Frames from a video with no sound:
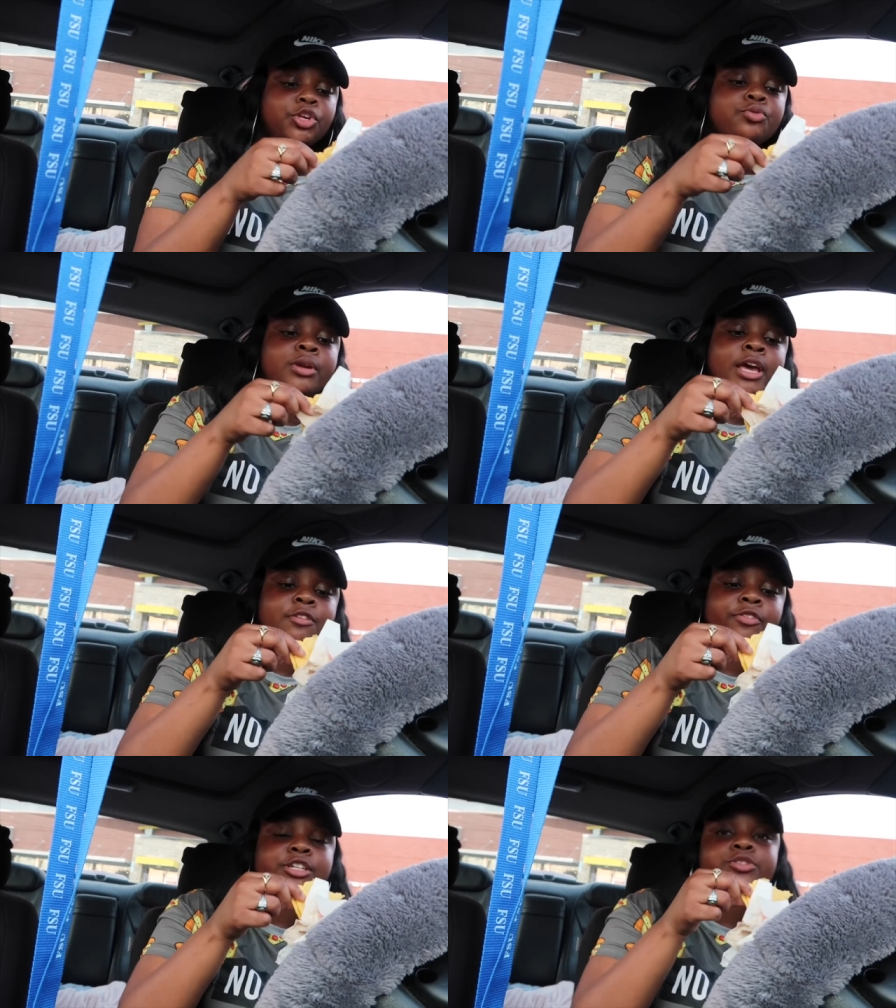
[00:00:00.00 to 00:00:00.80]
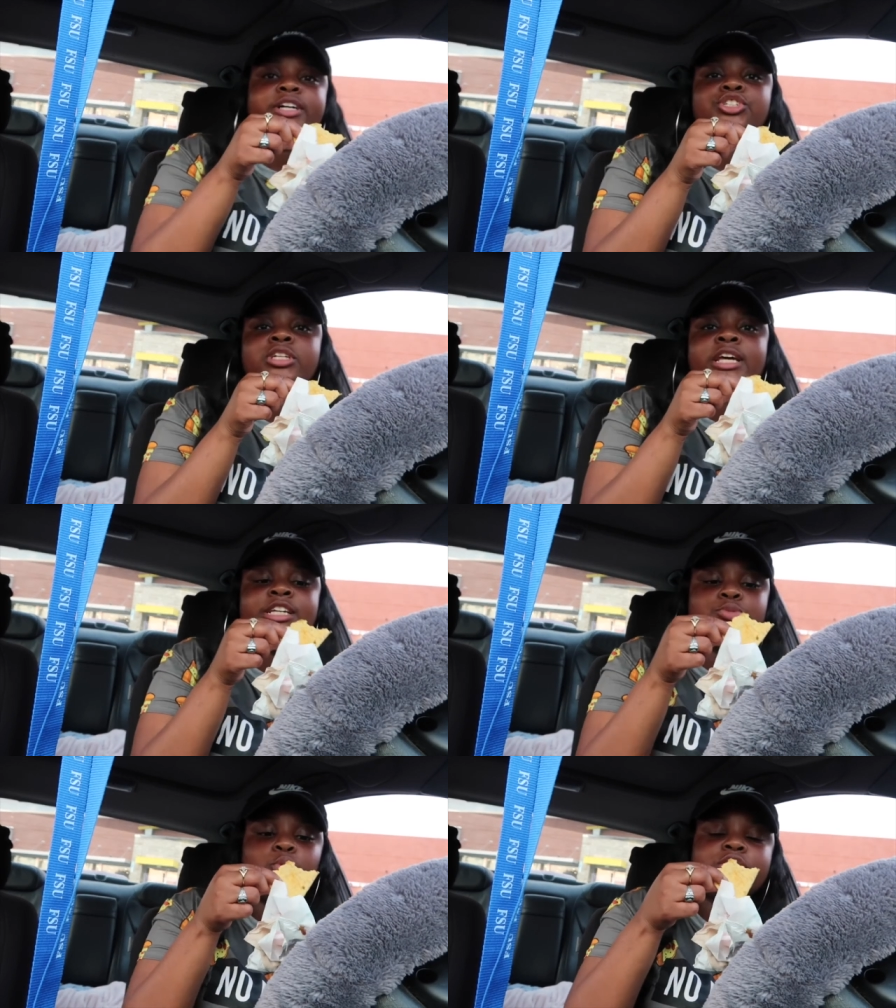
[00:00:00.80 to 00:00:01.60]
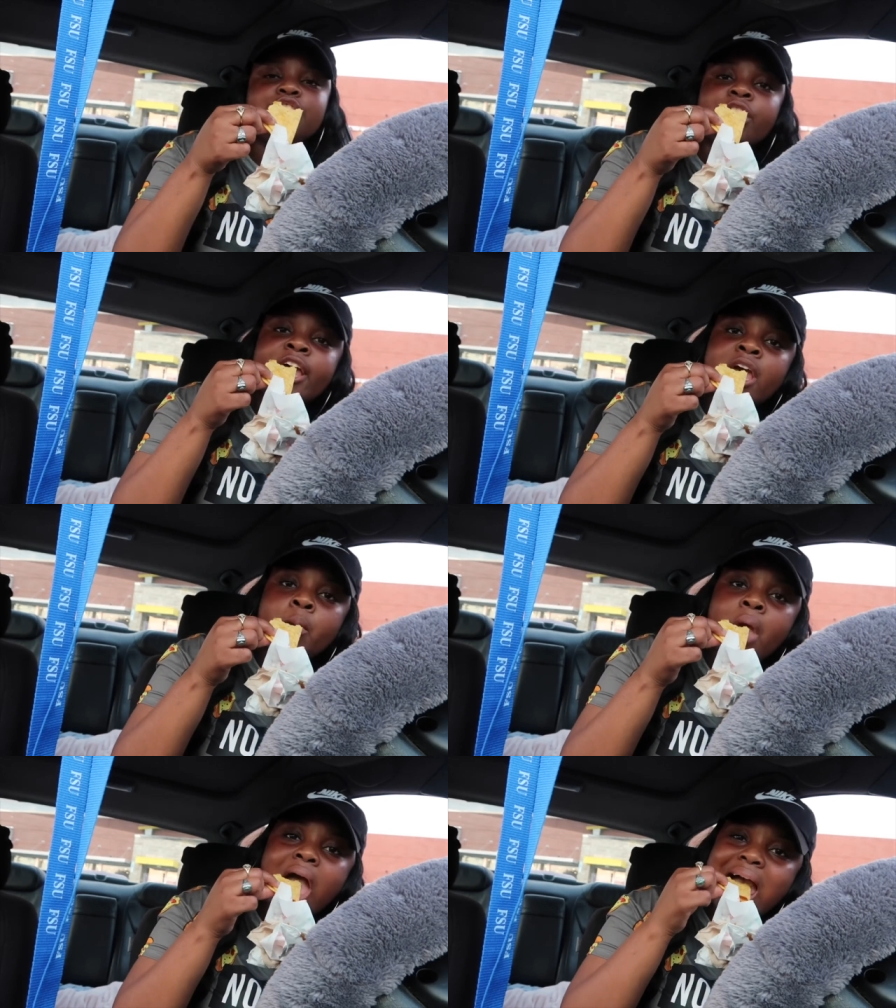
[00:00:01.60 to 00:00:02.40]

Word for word: Q&A. First question is, what's your name?